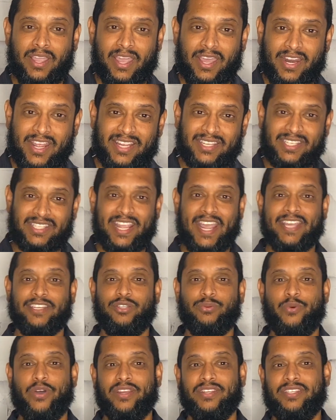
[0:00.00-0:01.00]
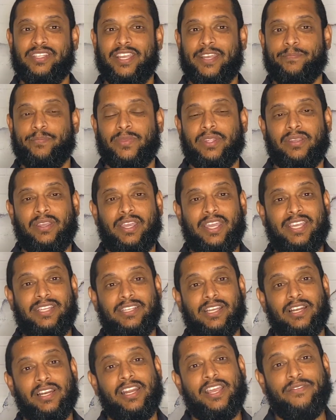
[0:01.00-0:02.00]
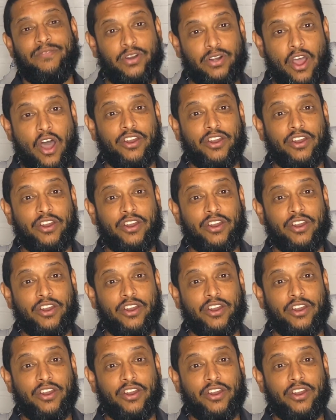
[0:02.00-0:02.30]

And his stance was that he delivered